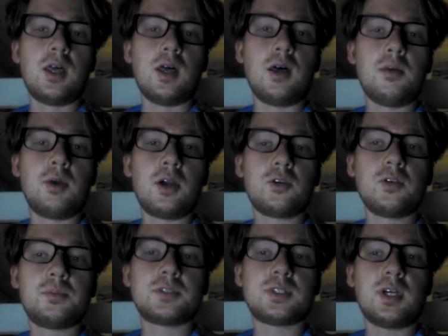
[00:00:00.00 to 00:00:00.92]
Our
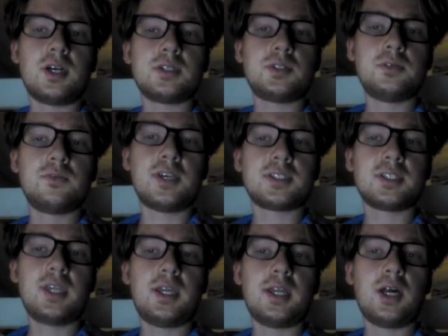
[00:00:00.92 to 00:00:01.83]
group sought to
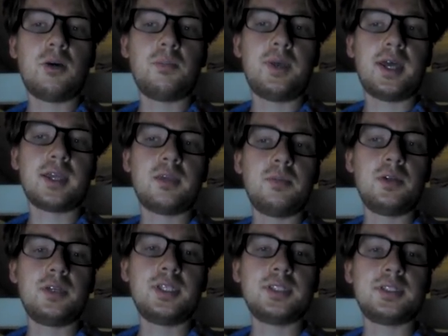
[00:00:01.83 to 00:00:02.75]
investigate how bat
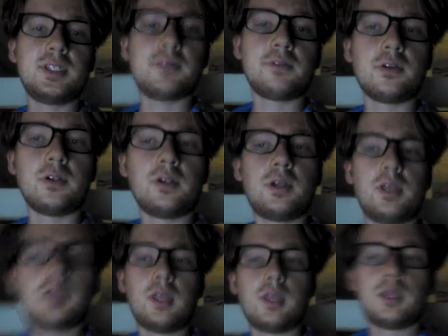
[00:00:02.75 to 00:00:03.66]
communities differ
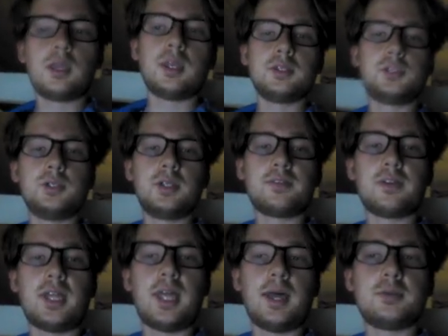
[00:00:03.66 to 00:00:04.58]
in two
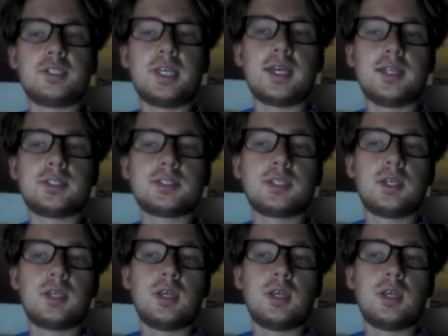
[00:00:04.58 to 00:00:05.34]
different habitats.